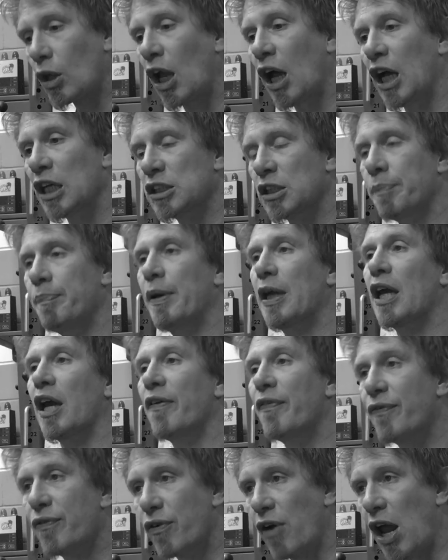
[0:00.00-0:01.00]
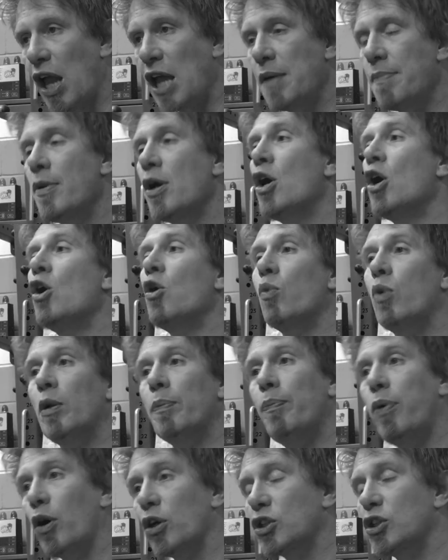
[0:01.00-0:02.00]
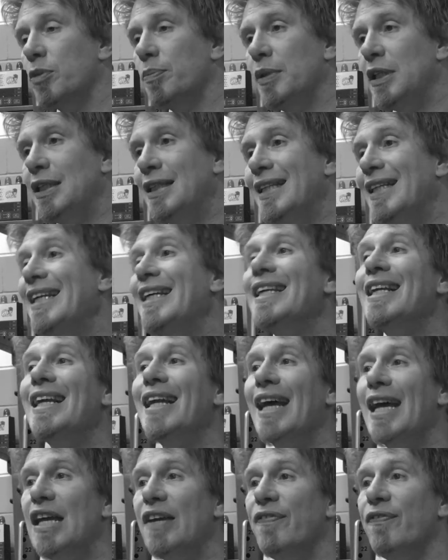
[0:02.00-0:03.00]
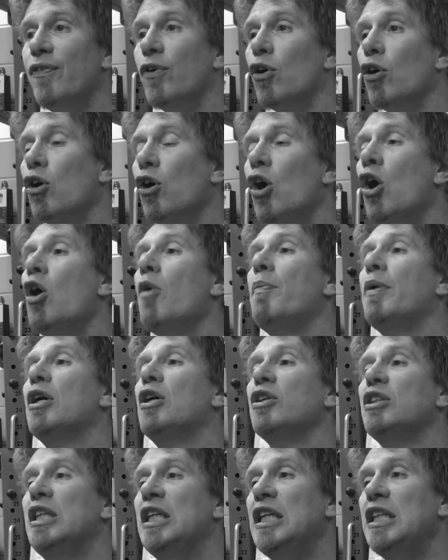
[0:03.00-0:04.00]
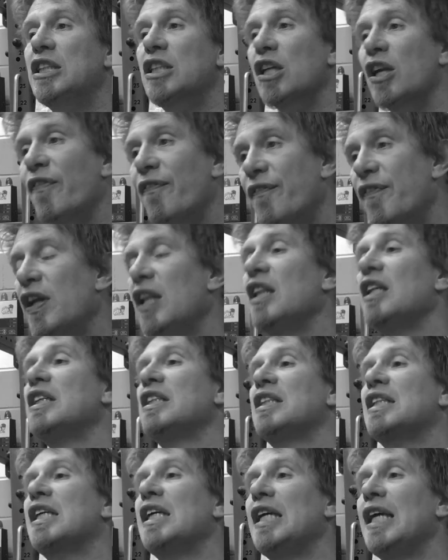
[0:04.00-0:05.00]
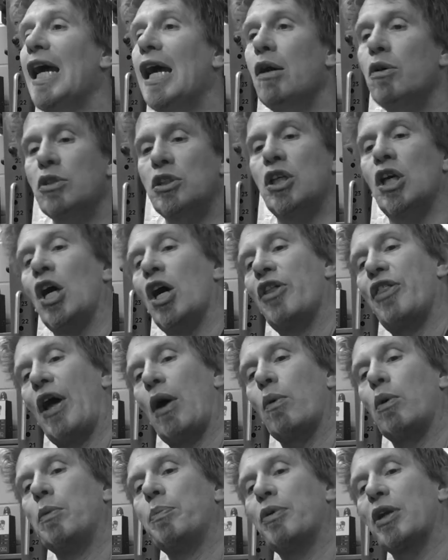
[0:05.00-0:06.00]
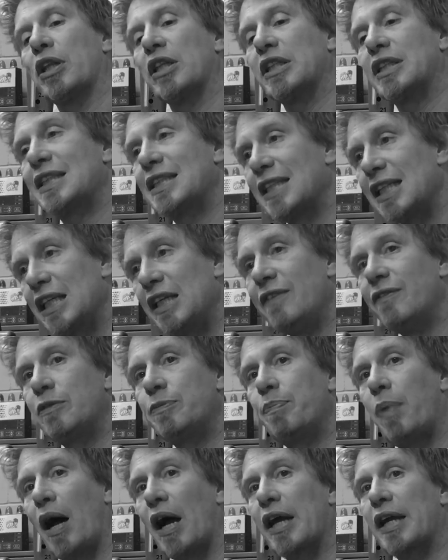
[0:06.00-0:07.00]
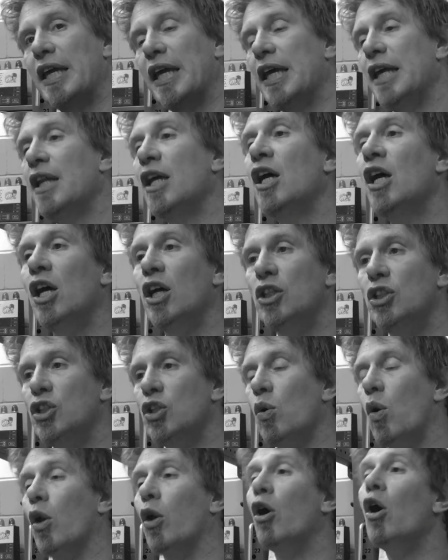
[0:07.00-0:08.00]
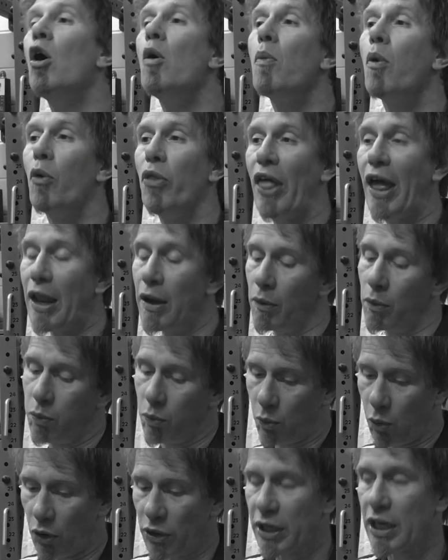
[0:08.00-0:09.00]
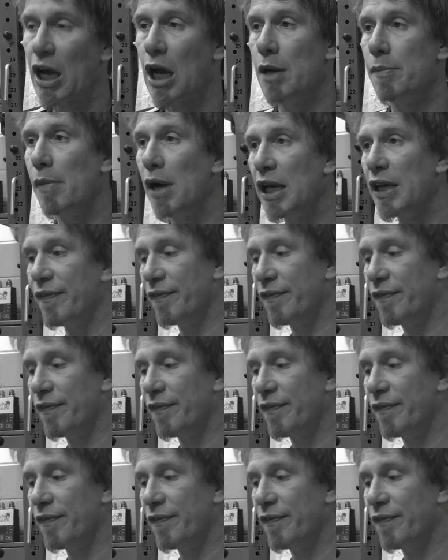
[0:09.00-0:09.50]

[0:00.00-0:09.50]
has a bigger frame, will possibly need an A4 because he's going to fill this gi out. That will bring the sleeves back in and so on. But then what the guy might